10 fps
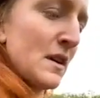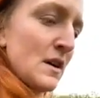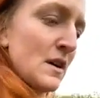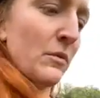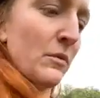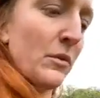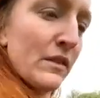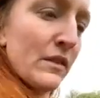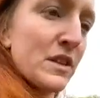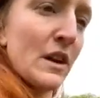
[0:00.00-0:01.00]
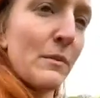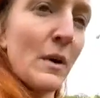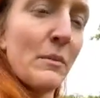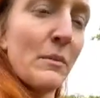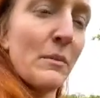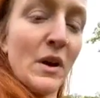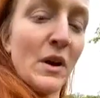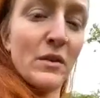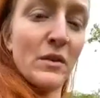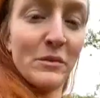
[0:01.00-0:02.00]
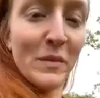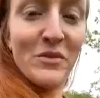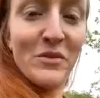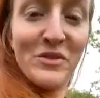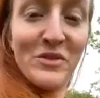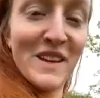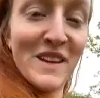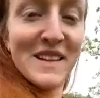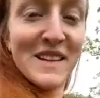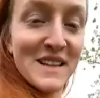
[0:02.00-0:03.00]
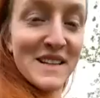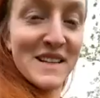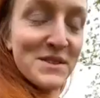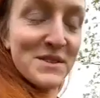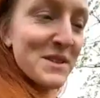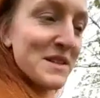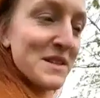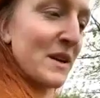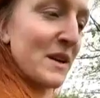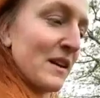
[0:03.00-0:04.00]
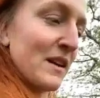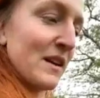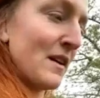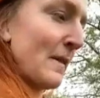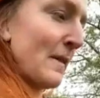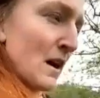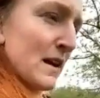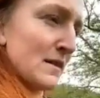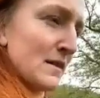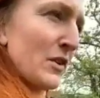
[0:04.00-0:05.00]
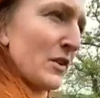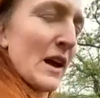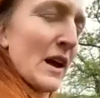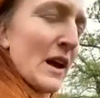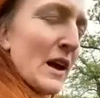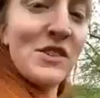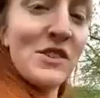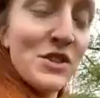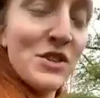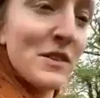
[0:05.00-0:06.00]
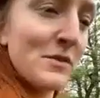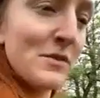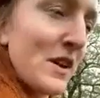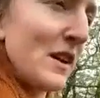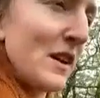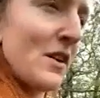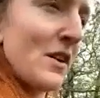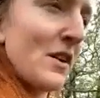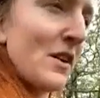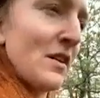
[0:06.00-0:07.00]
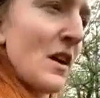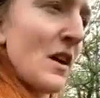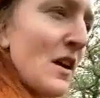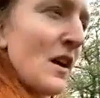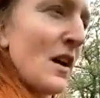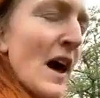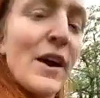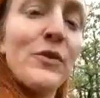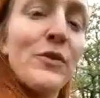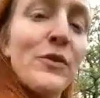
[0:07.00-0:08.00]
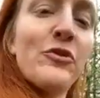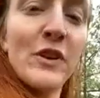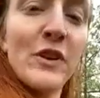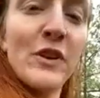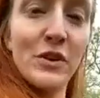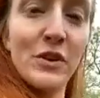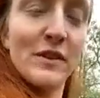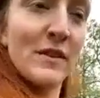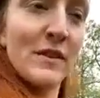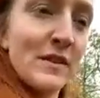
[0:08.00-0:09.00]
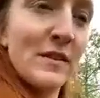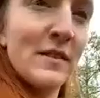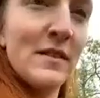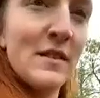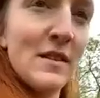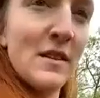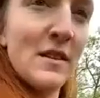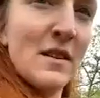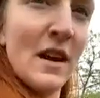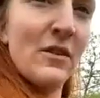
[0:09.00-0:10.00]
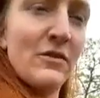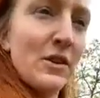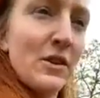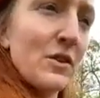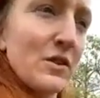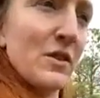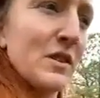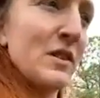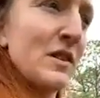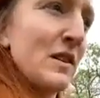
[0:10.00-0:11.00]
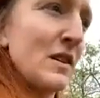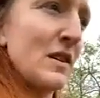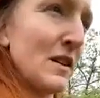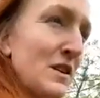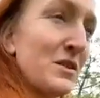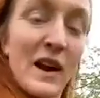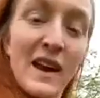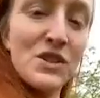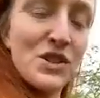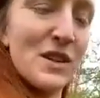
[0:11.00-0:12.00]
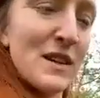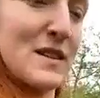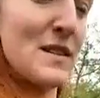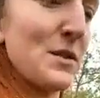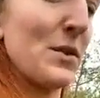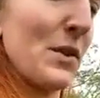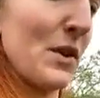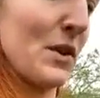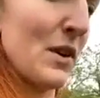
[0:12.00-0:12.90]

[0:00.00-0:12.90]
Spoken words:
whatever's come up on my feed that's interests me. When I'm finished reading it all, I don't feel good. I feel either anxious or